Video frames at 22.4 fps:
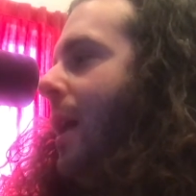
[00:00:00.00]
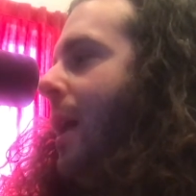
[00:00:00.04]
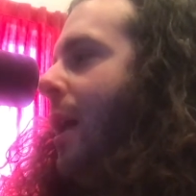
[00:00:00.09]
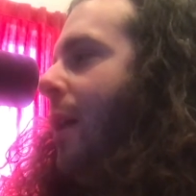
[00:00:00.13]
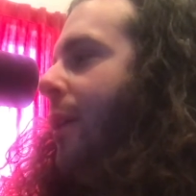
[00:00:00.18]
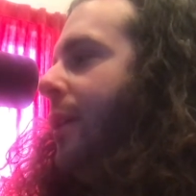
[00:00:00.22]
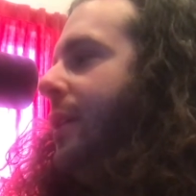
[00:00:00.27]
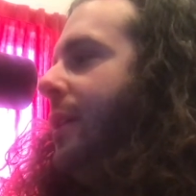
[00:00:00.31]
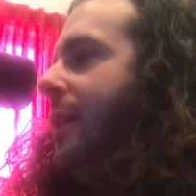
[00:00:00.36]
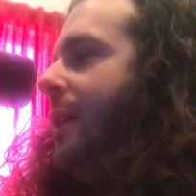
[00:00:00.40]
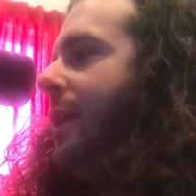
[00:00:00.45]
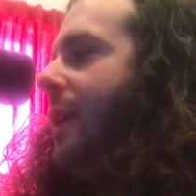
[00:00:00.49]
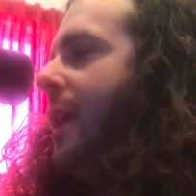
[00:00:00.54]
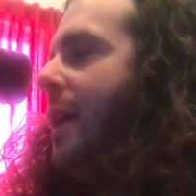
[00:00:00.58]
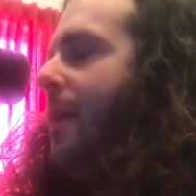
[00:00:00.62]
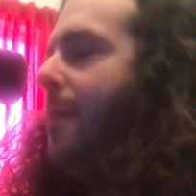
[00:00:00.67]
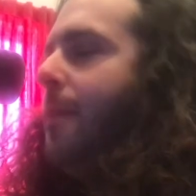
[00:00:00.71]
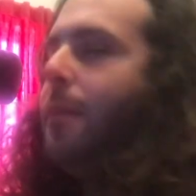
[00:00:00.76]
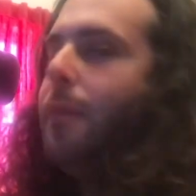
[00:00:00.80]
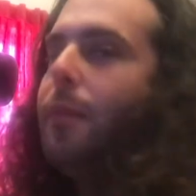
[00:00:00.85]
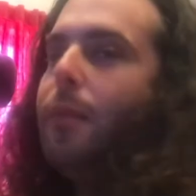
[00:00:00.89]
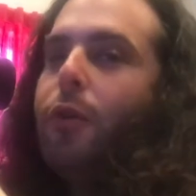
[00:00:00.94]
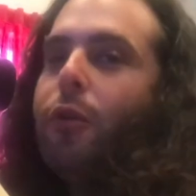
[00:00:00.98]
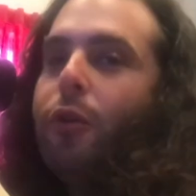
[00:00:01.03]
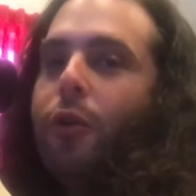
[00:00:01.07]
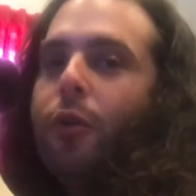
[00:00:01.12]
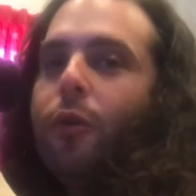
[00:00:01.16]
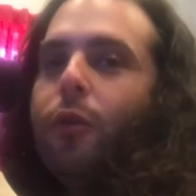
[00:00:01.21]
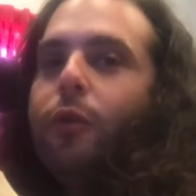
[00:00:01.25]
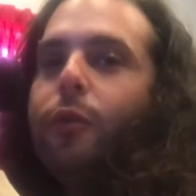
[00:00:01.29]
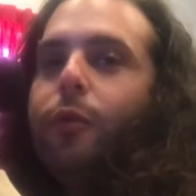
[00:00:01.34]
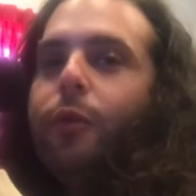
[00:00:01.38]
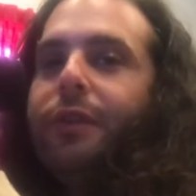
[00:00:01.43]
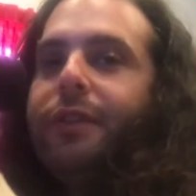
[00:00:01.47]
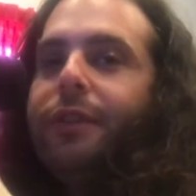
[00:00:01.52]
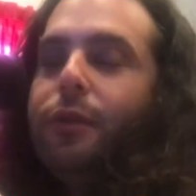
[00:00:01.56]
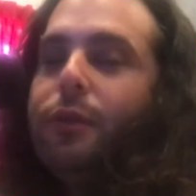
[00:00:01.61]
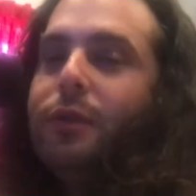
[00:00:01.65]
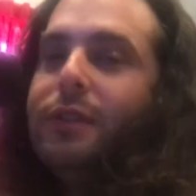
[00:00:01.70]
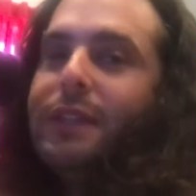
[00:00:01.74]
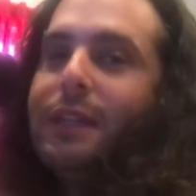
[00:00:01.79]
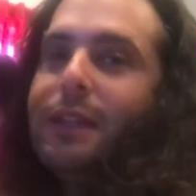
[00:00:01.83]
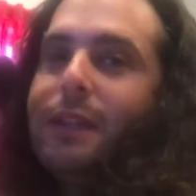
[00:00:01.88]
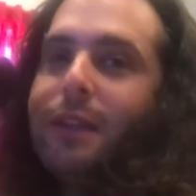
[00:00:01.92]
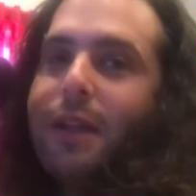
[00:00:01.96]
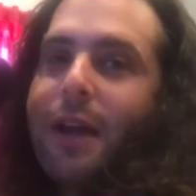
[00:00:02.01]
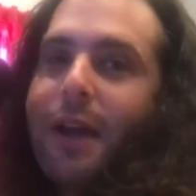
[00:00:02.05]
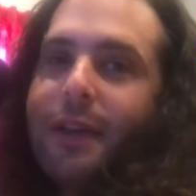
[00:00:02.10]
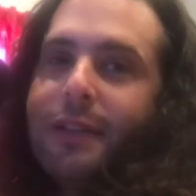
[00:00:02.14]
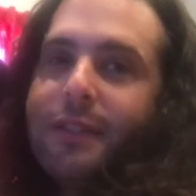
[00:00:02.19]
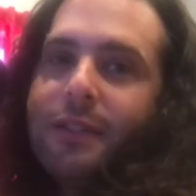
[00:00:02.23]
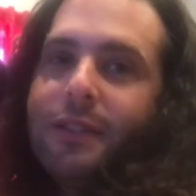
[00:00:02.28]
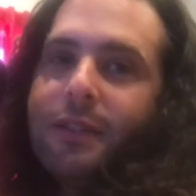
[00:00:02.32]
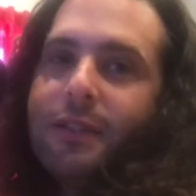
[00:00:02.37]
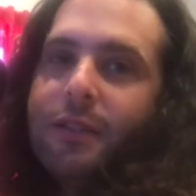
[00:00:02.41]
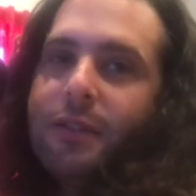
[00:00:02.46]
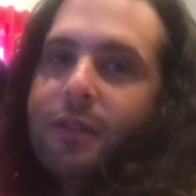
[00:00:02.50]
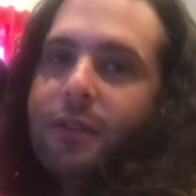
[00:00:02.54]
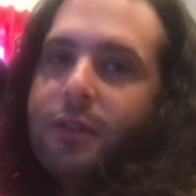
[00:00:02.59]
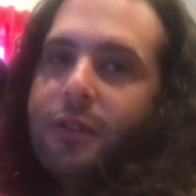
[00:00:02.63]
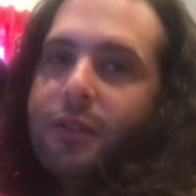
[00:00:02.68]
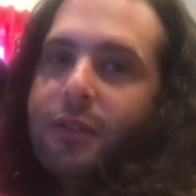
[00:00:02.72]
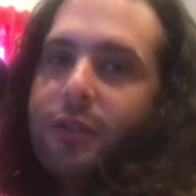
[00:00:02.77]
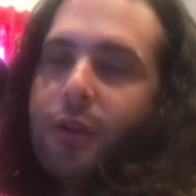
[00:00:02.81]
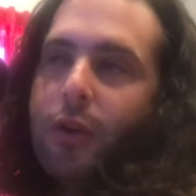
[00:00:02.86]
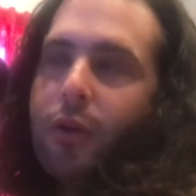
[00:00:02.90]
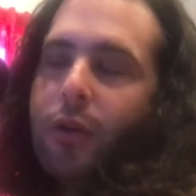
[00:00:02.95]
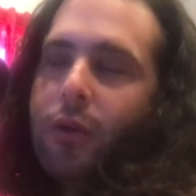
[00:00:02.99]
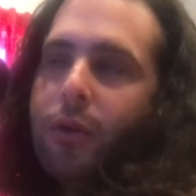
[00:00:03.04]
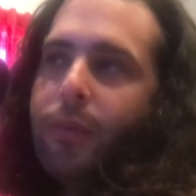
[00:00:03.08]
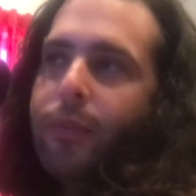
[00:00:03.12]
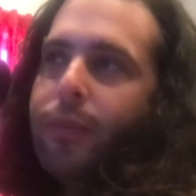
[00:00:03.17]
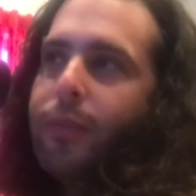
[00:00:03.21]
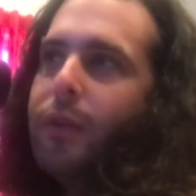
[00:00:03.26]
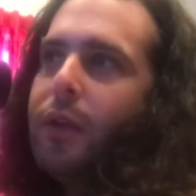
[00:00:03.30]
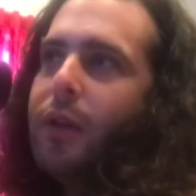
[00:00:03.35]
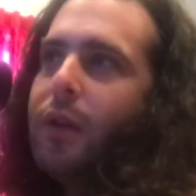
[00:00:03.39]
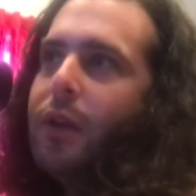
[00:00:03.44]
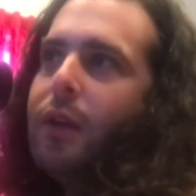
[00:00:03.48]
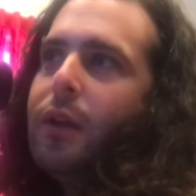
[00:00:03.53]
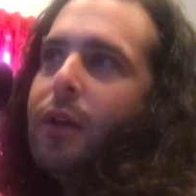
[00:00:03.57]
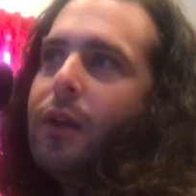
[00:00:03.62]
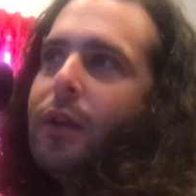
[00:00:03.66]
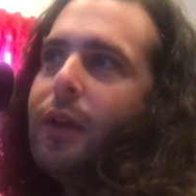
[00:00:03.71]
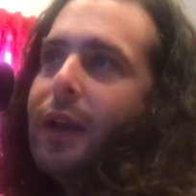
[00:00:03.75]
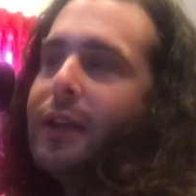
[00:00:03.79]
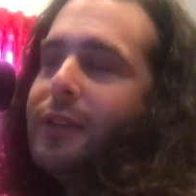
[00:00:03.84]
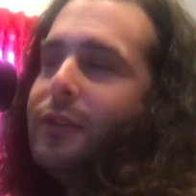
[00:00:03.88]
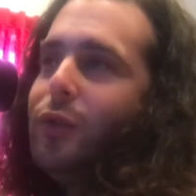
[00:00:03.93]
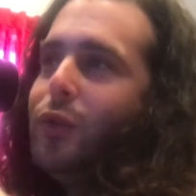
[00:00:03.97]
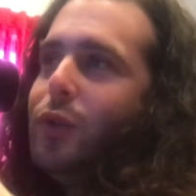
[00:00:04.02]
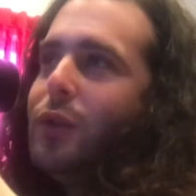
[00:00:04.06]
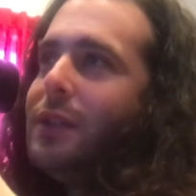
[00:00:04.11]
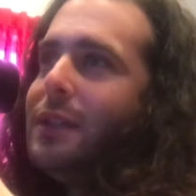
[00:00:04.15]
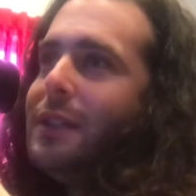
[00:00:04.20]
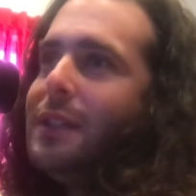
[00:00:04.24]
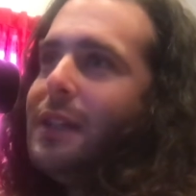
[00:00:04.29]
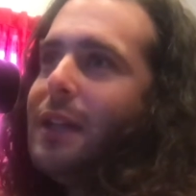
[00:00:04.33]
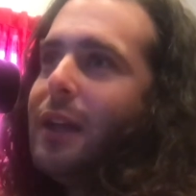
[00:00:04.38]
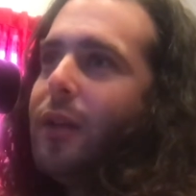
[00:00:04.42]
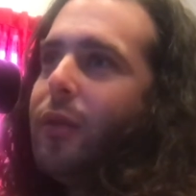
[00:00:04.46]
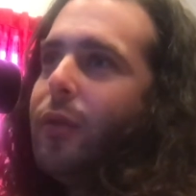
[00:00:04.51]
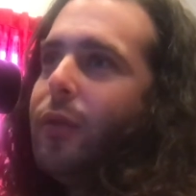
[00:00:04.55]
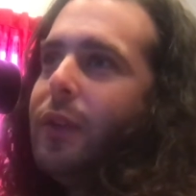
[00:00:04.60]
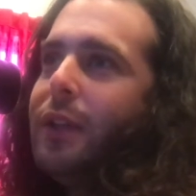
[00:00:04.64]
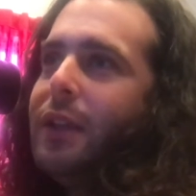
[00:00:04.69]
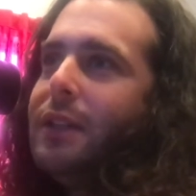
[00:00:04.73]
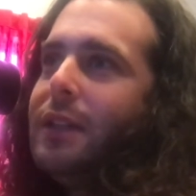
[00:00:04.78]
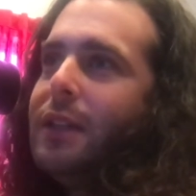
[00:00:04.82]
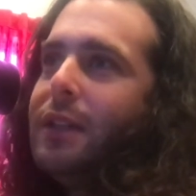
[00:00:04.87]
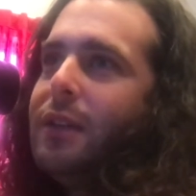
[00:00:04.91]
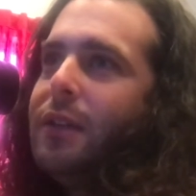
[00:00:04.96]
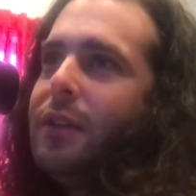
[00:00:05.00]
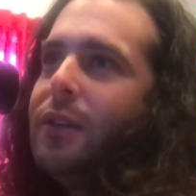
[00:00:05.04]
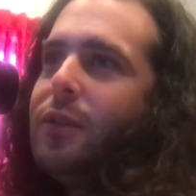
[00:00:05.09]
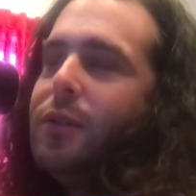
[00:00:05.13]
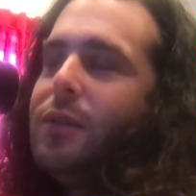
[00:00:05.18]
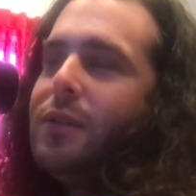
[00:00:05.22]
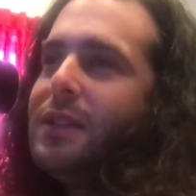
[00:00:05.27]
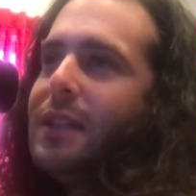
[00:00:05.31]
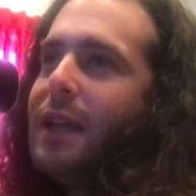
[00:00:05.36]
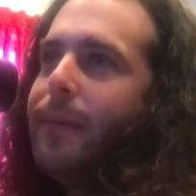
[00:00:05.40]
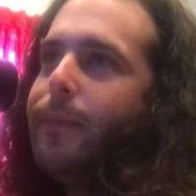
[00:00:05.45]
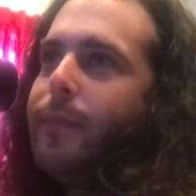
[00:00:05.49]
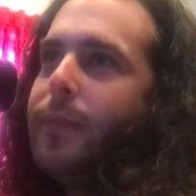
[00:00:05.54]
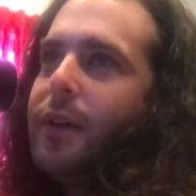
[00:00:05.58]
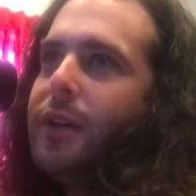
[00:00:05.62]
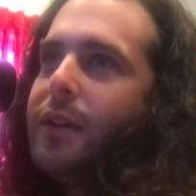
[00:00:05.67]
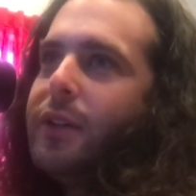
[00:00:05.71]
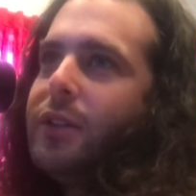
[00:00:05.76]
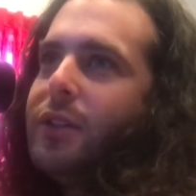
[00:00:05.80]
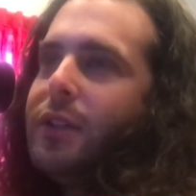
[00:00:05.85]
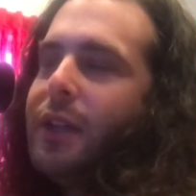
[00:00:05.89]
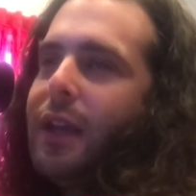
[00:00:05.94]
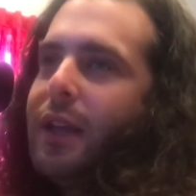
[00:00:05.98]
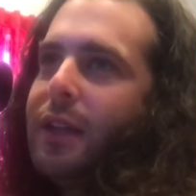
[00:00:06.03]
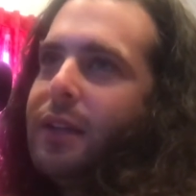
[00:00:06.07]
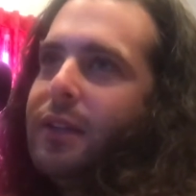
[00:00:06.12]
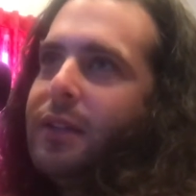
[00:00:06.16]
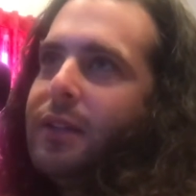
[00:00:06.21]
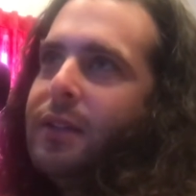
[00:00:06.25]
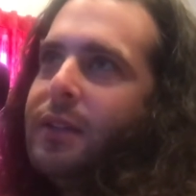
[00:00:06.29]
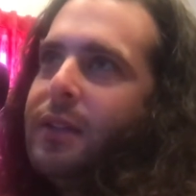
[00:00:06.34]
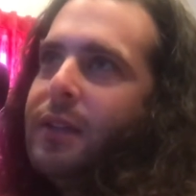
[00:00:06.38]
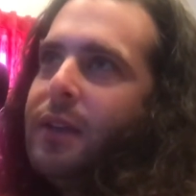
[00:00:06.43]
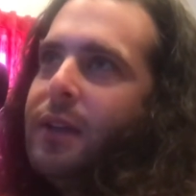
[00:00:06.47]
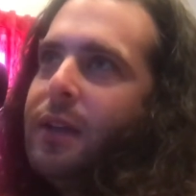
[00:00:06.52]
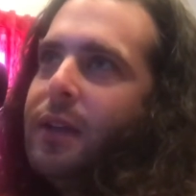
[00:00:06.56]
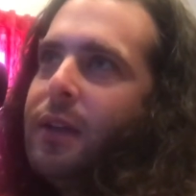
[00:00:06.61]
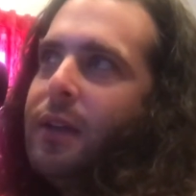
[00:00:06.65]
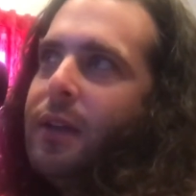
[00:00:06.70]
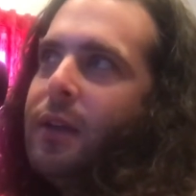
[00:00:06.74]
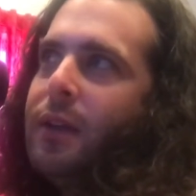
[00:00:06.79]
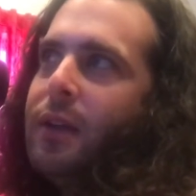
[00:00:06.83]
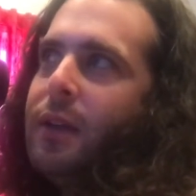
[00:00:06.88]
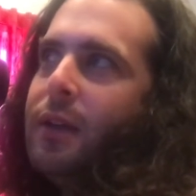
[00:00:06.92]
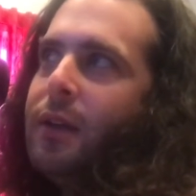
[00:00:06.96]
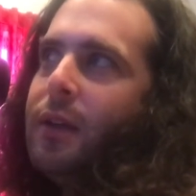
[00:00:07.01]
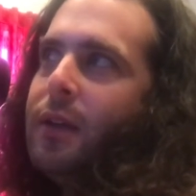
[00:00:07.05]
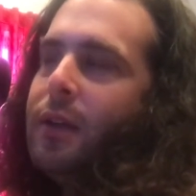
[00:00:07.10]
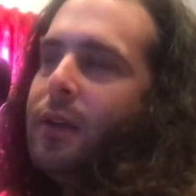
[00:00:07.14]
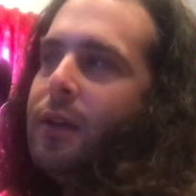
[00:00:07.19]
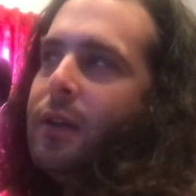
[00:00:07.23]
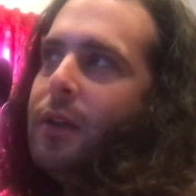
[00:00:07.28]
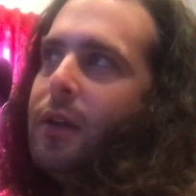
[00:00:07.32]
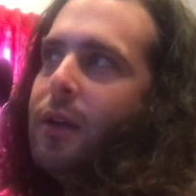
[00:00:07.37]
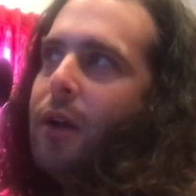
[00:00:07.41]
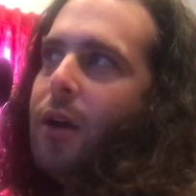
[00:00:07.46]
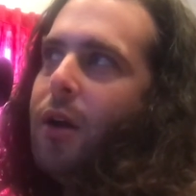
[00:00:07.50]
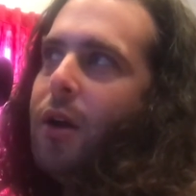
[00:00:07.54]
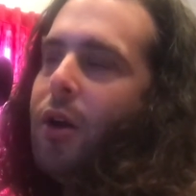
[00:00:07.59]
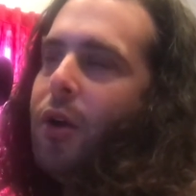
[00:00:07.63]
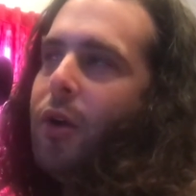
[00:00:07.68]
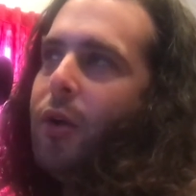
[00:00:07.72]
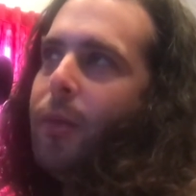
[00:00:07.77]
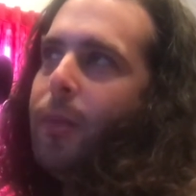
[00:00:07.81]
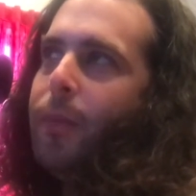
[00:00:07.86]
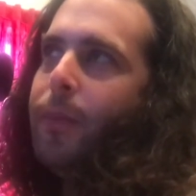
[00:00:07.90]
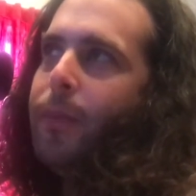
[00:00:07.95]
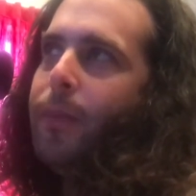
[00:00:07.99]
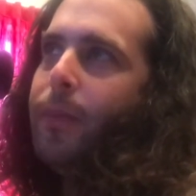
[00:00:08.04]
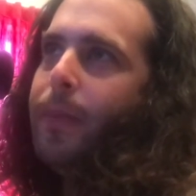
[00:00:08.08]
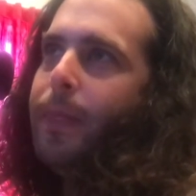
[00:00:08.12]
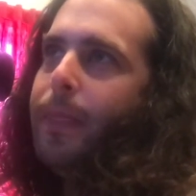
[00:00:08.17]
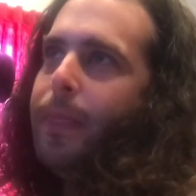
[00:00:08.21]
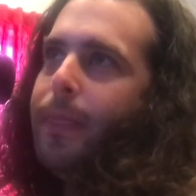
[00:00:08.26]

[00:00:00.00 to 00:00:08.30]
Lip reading: to get more with using less. So as you can see, I really didn't use that much, and I